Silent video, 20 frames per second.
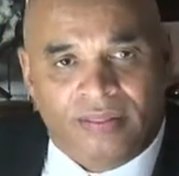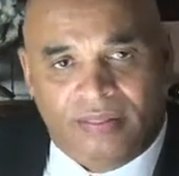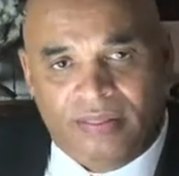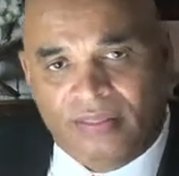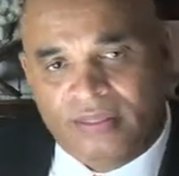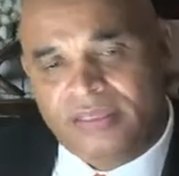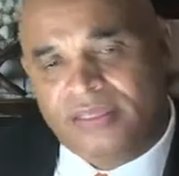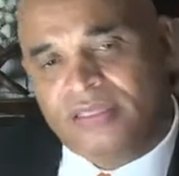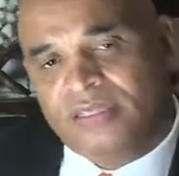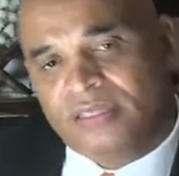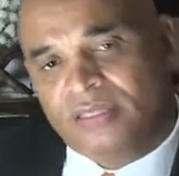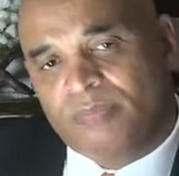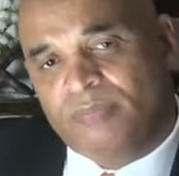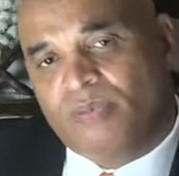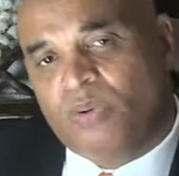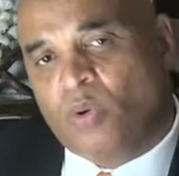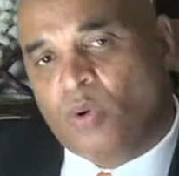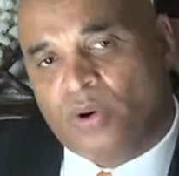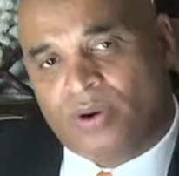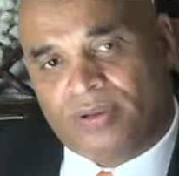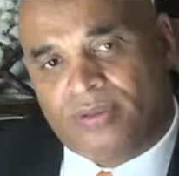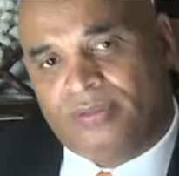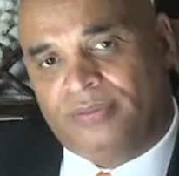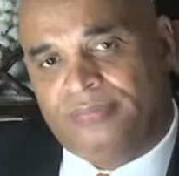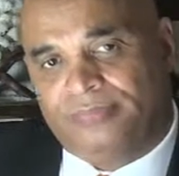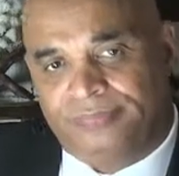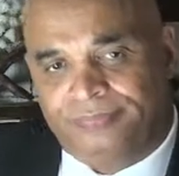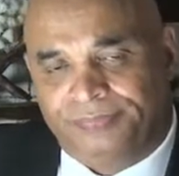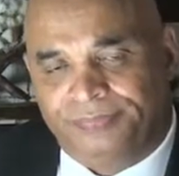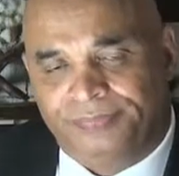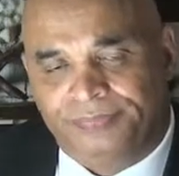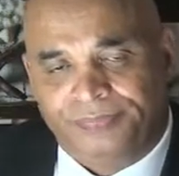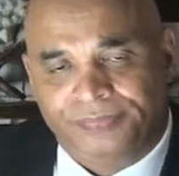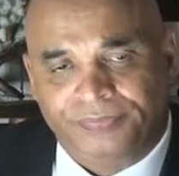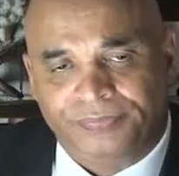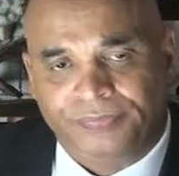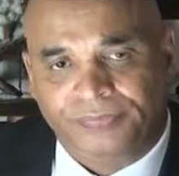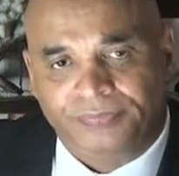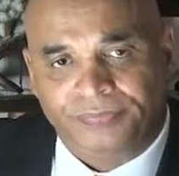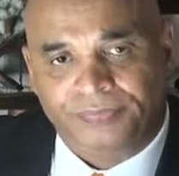This is important,
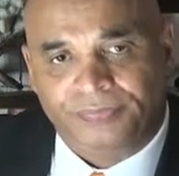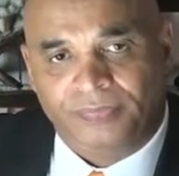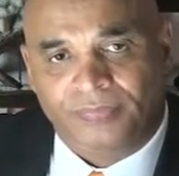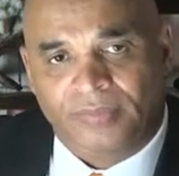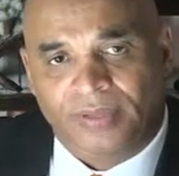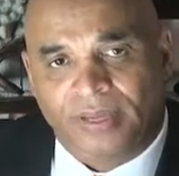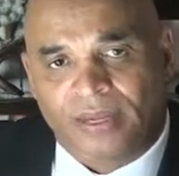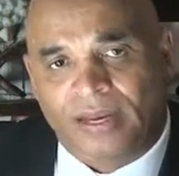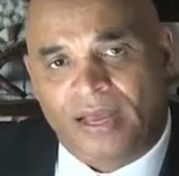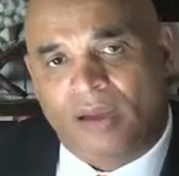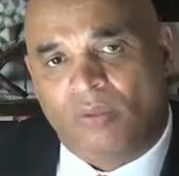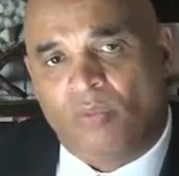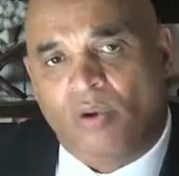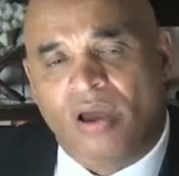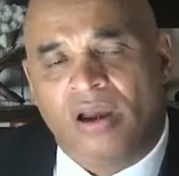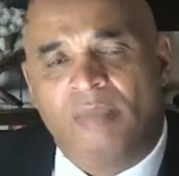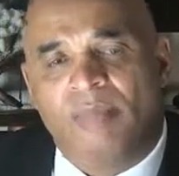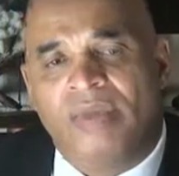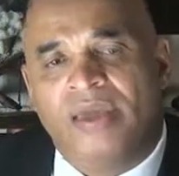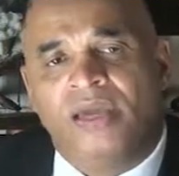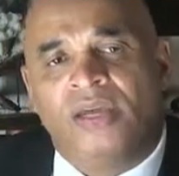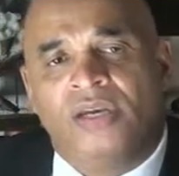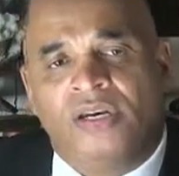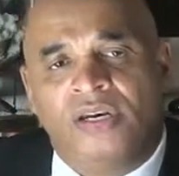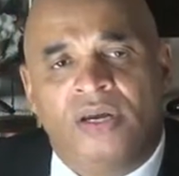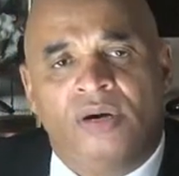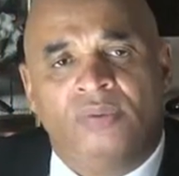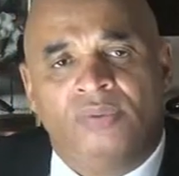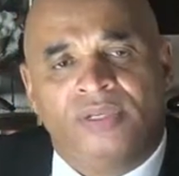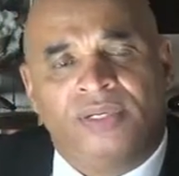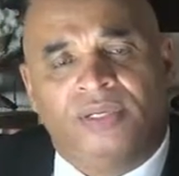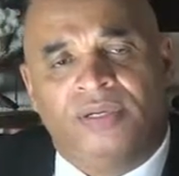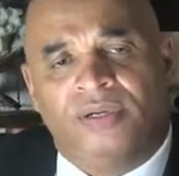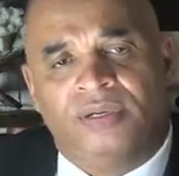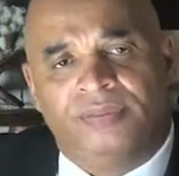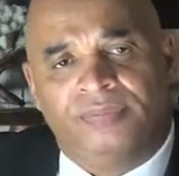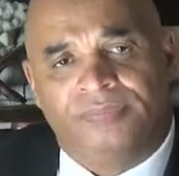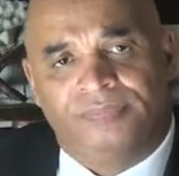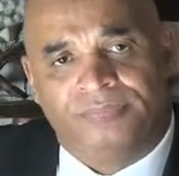and I want to make a note here.